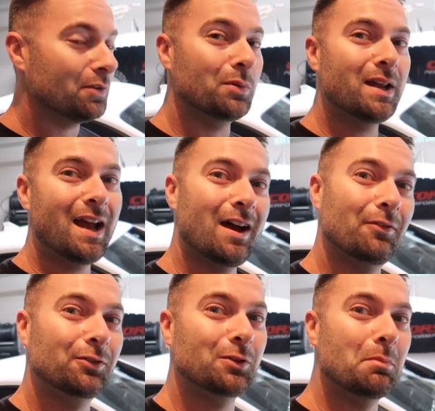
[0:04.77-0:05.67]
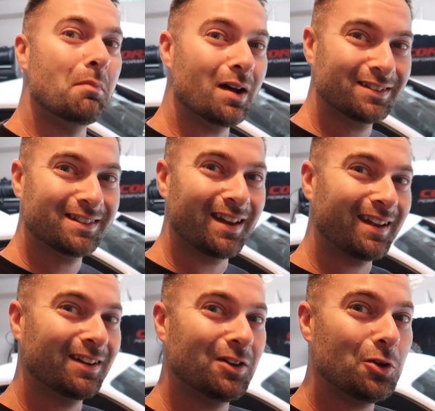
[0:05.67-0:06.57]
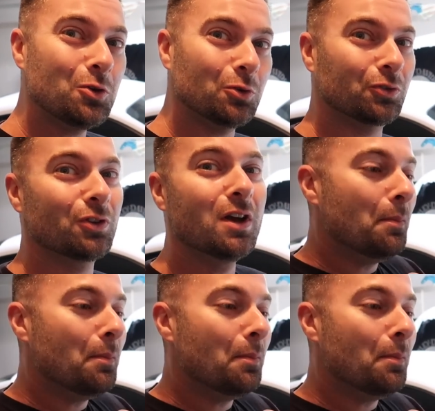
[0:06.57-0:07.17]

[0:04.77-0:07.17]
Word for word: We have some Mustang news,